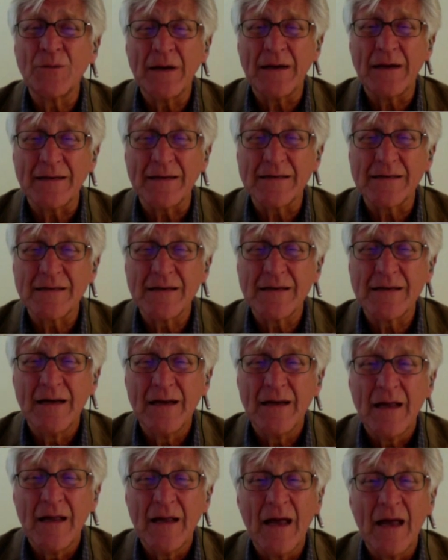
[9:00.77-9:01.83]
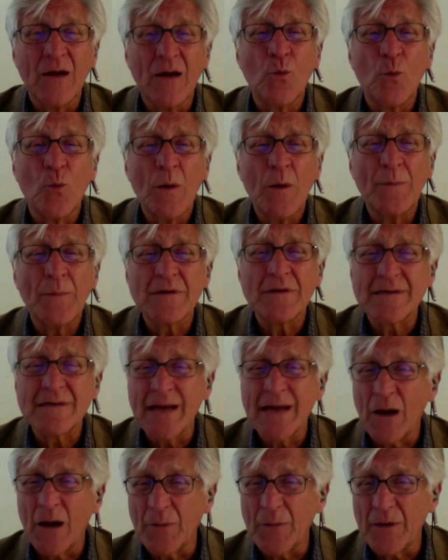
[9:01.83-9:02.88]
minutes, and WIP has
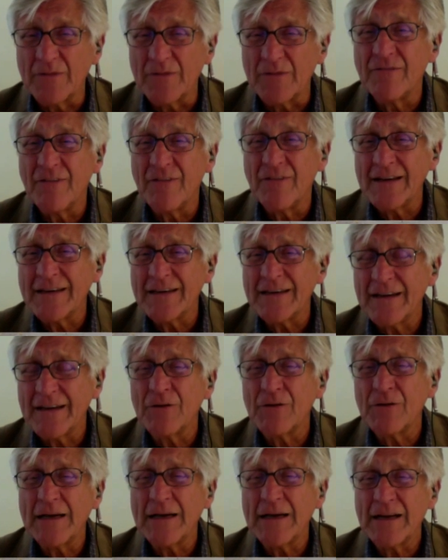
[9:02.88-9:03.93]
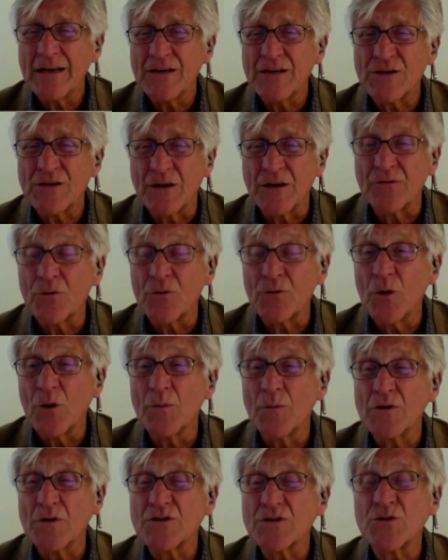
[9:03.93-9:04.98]
now been venting radiation for
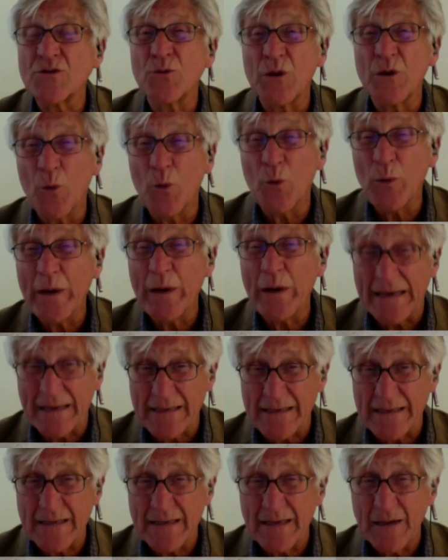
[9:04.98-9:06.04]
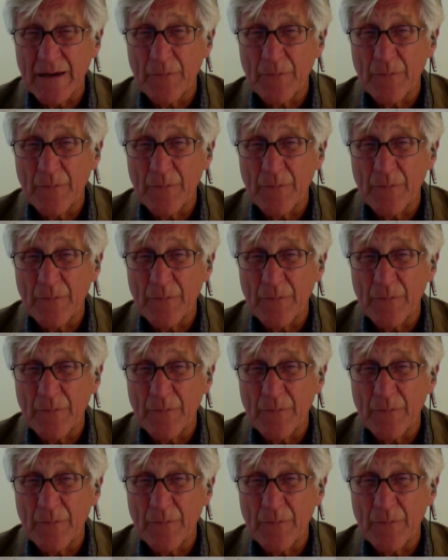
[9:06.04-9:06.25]
almost three weeks.